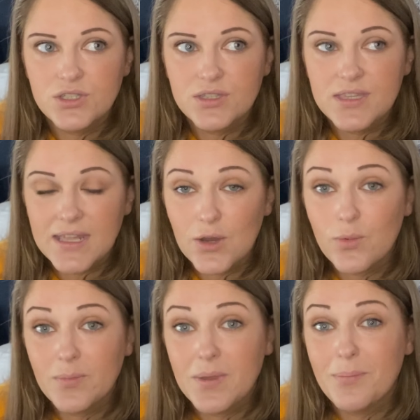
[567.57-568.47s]
that it
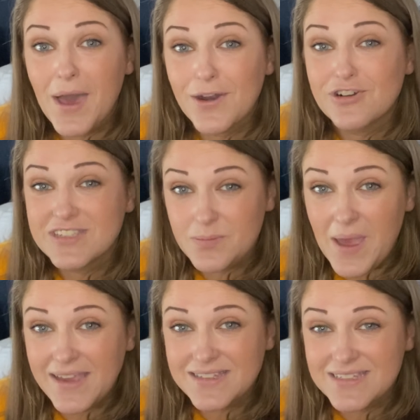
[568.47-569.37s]
would be better
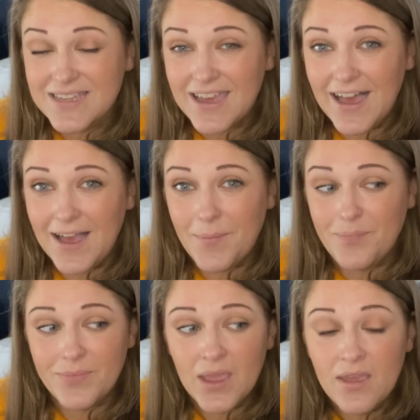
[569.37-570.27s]
spent
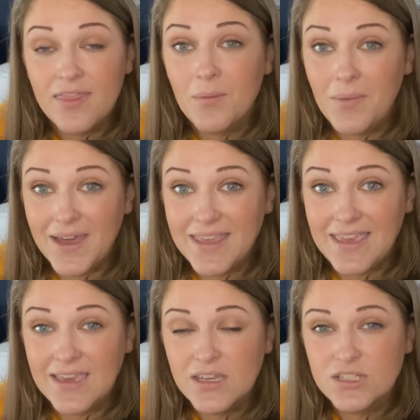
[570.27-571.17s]
the money